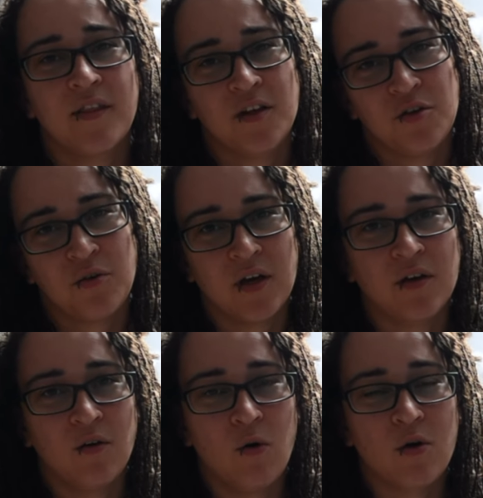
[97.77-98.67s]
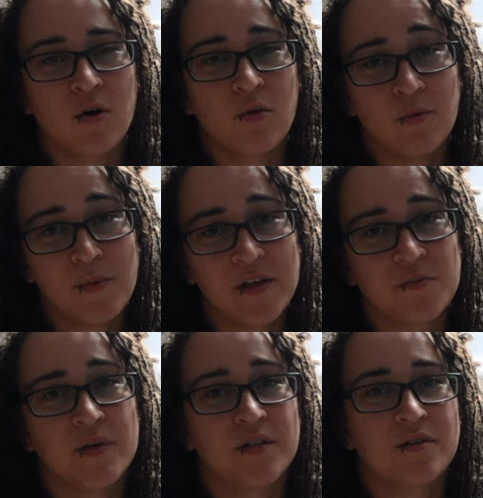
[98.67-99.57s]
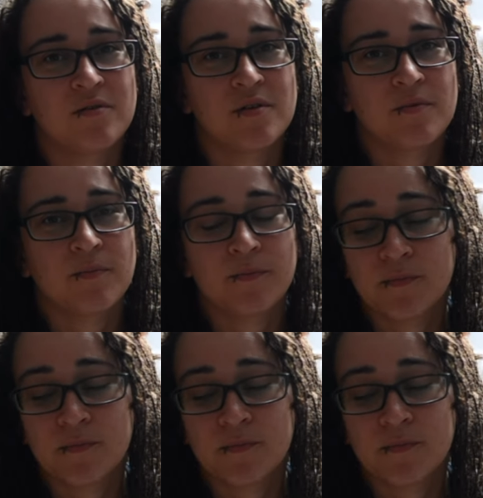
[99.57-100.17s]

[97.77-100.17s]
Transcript: then you can order a replacement dose.